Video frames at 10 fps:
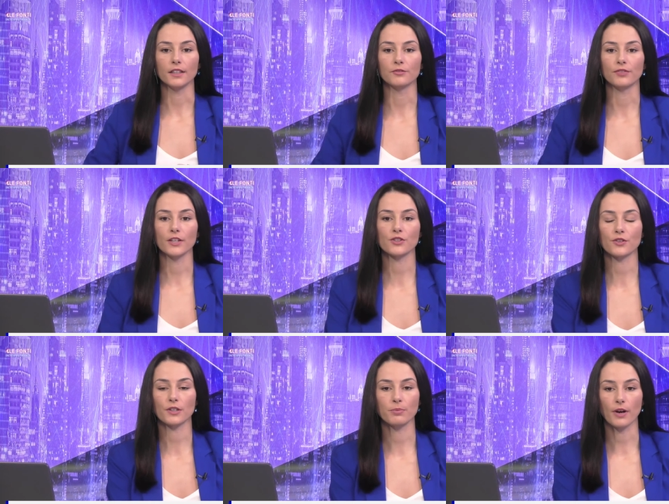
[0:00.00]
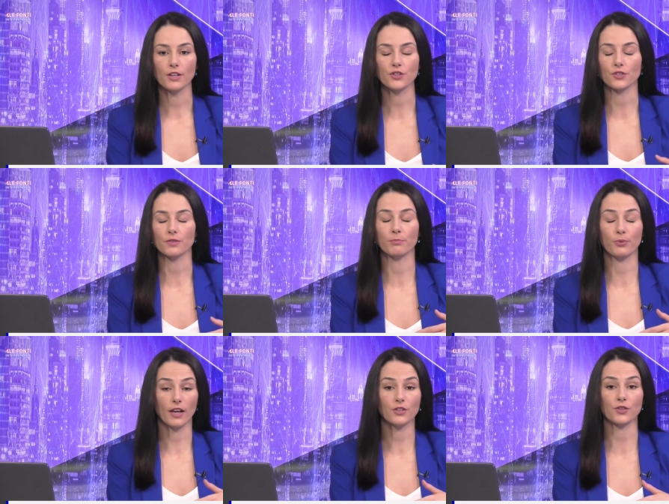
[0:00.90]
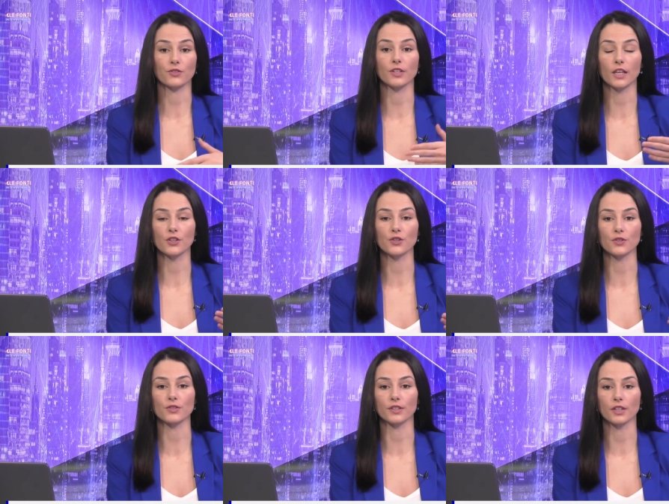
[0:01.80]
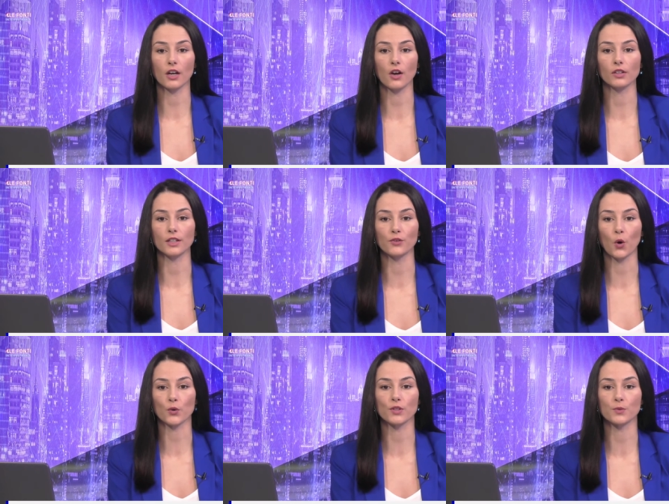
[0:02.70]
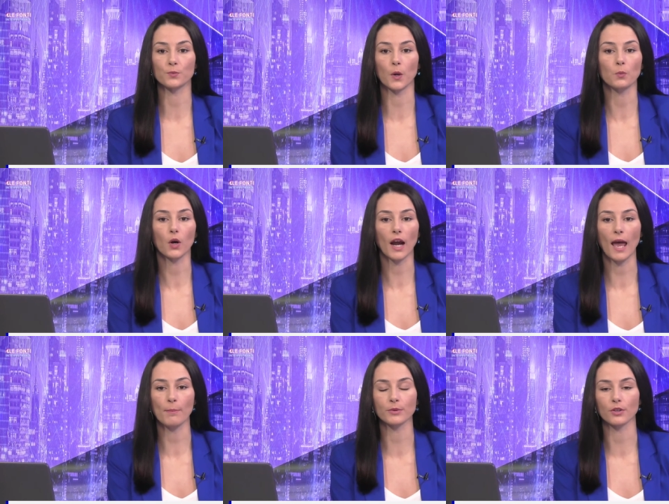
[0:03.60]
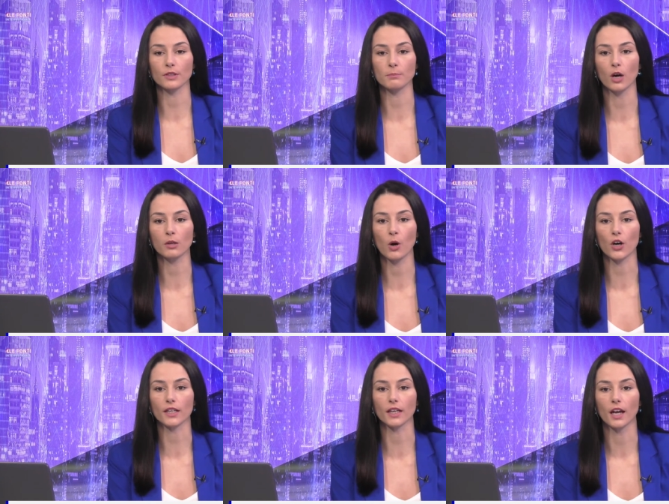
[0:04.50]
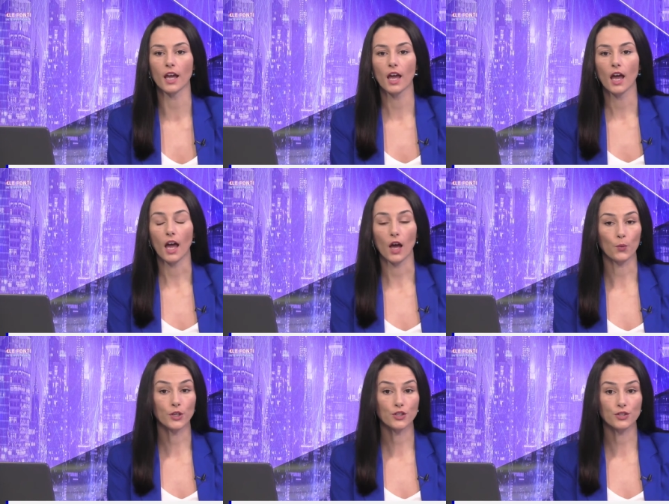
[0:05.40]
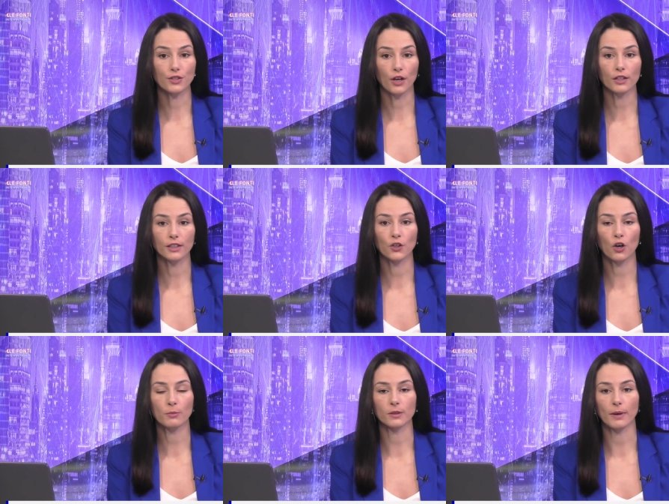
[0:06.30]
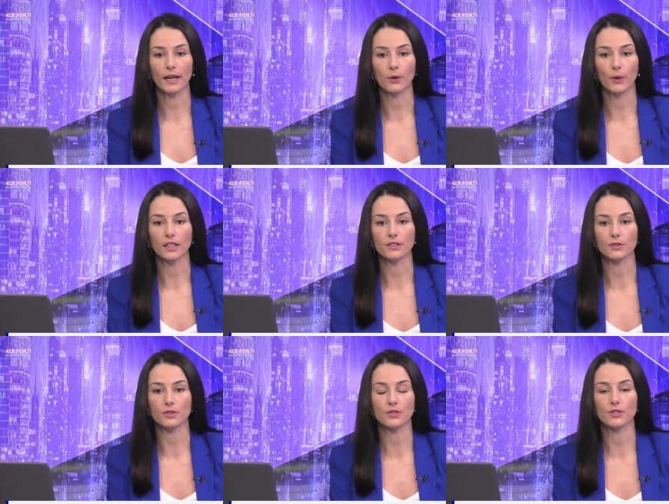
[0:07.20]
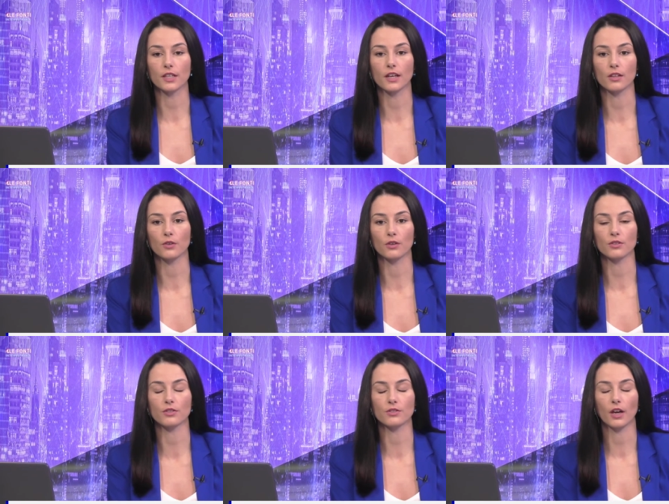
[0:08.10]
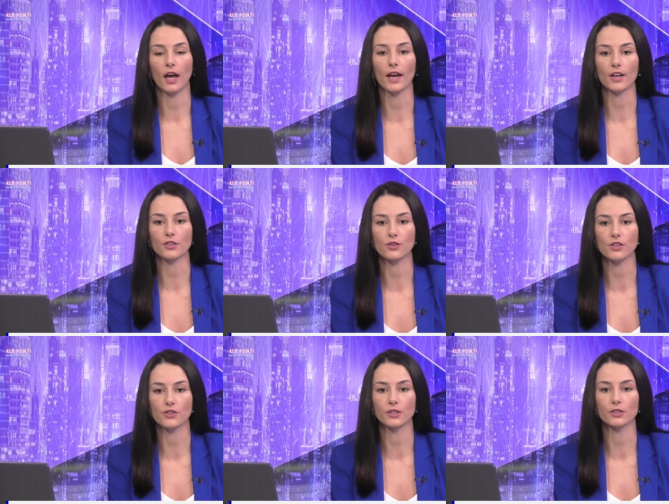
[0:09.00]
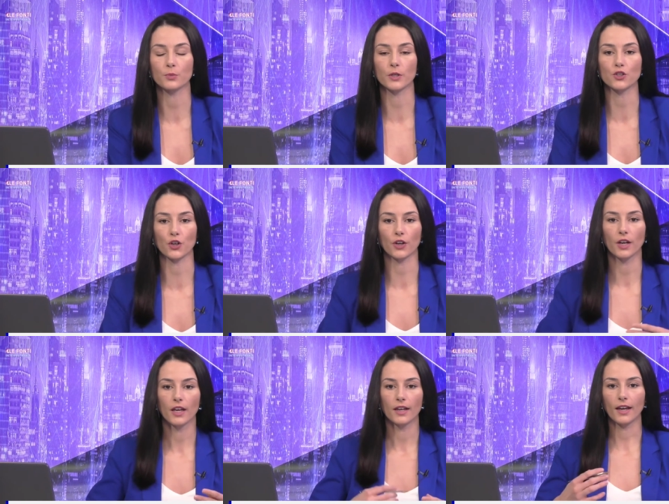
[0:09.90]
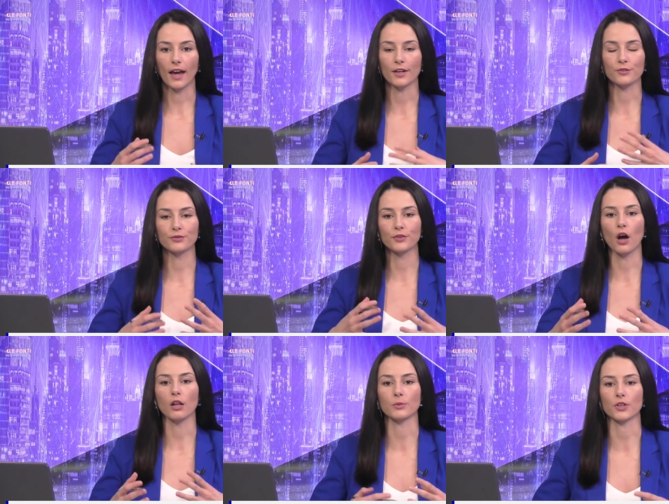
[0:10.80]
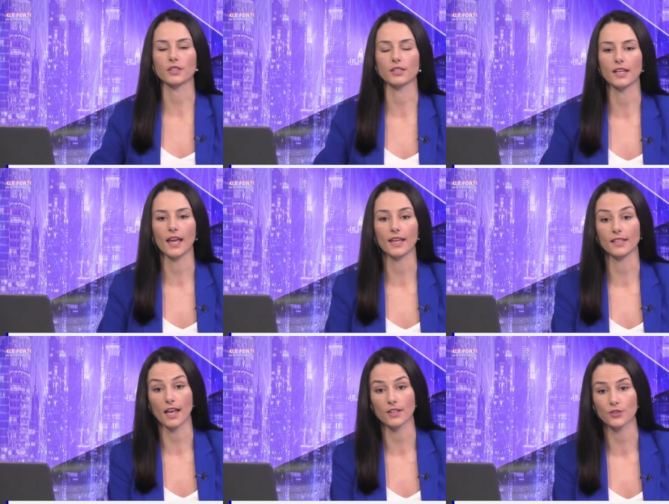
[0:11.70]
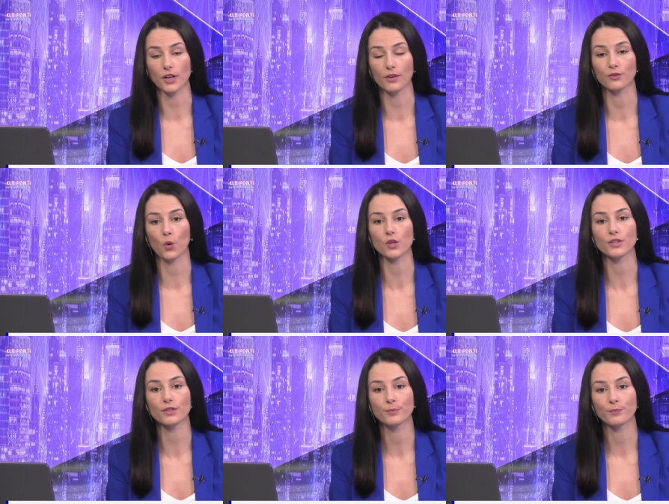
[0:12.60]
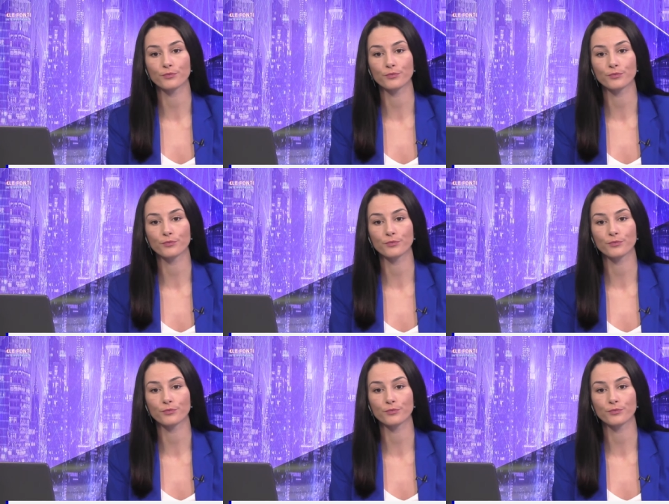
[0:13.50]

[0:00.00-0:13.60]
the inflationary pressure, pressures issues and not only, of course, what, what happened on the bond market, uh, which is totally normal, by the way, to, to see the, those higher treasury yields, which are kind of calmer today and yesterday, of course?